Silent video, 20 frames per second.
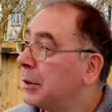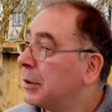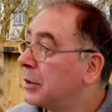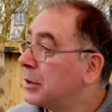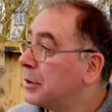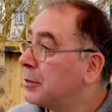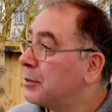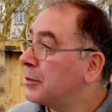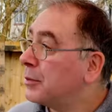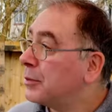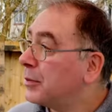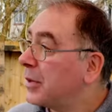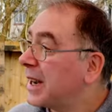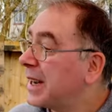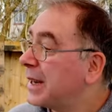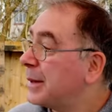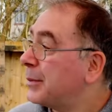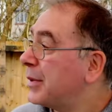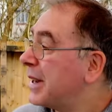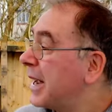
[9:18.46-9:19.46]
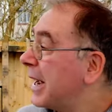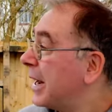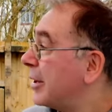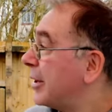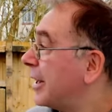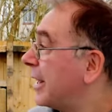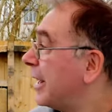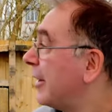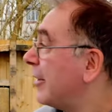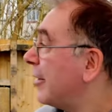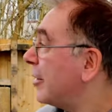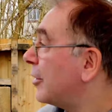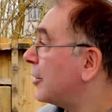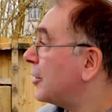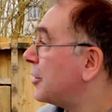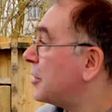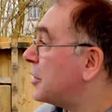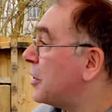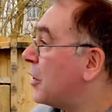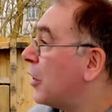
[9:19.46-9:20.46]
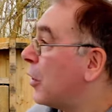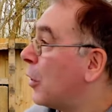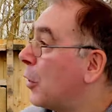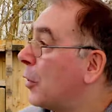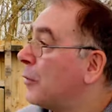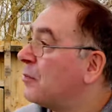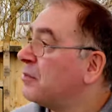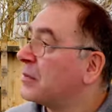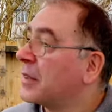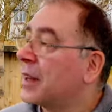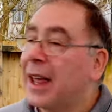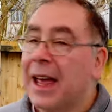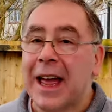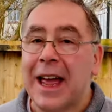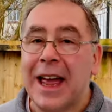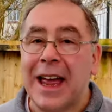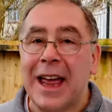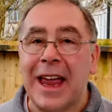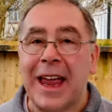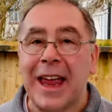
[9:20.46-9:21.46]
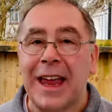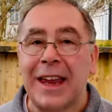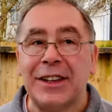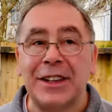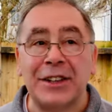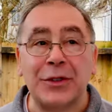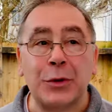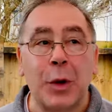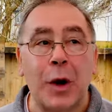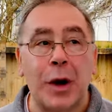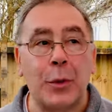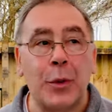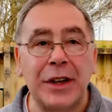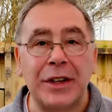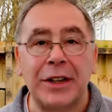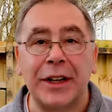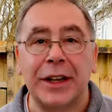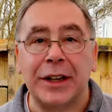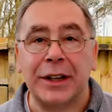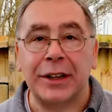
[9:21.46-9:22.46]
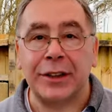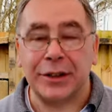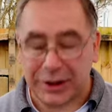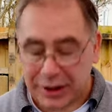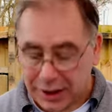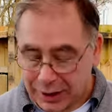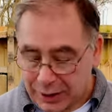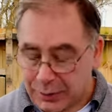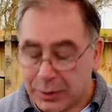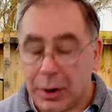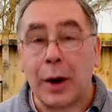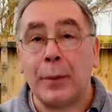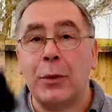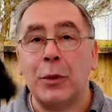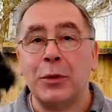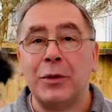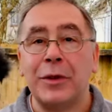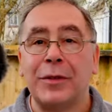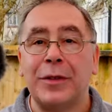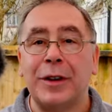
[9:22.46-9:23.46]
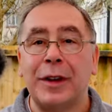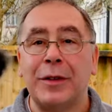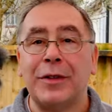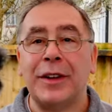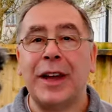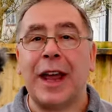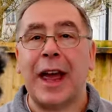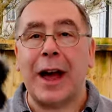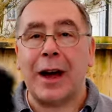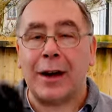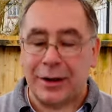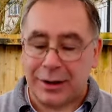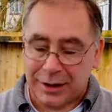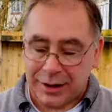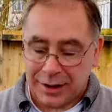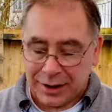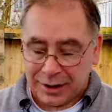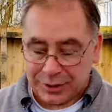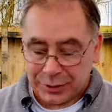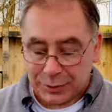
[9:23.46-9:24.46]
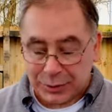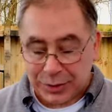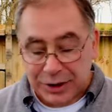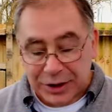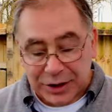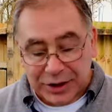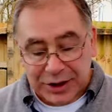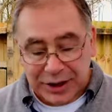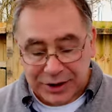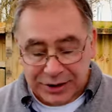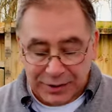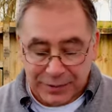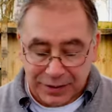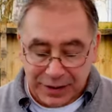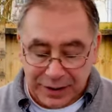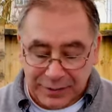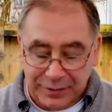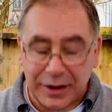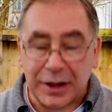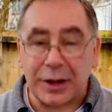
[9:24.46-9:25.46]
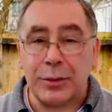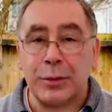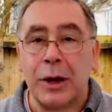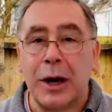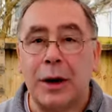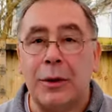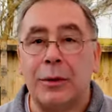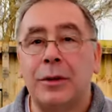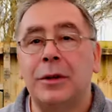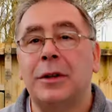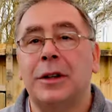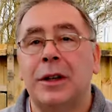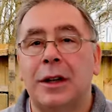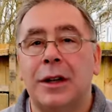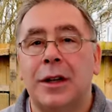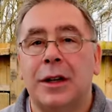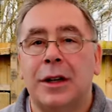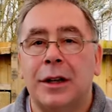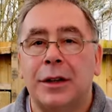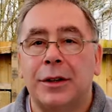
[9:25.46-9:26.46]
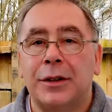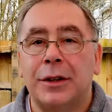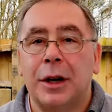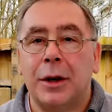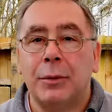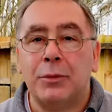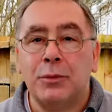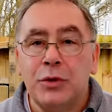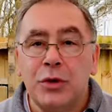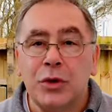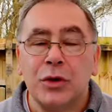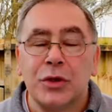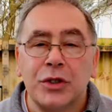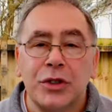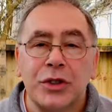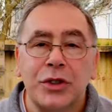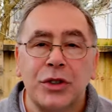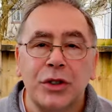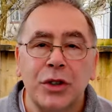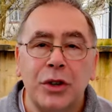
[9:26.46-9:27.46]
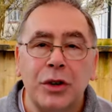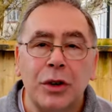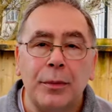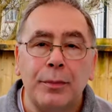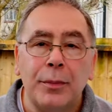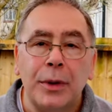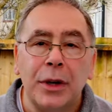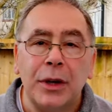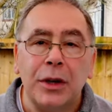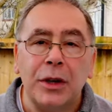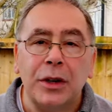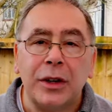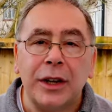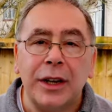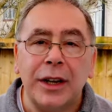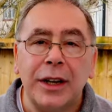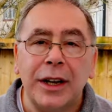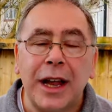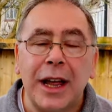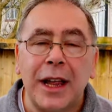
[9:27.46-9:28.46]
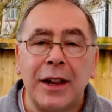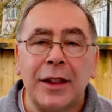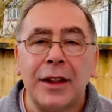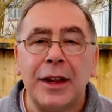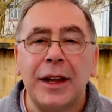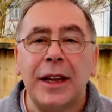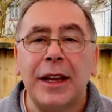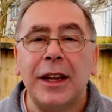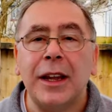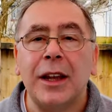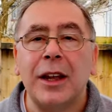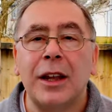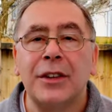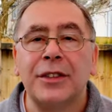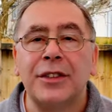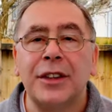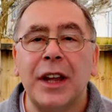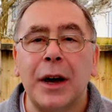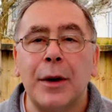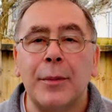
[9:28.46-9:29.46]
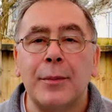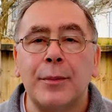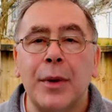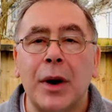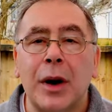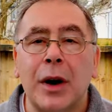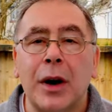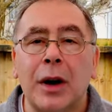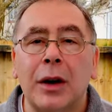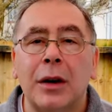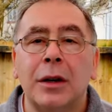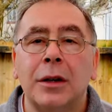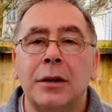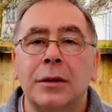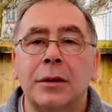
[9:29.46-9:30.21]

you may be able to hear it or not and it's quite windy so I brought the fluffy out so we're going to test the fluffy as well so I'm not sure, but looking at the uh, sound bar,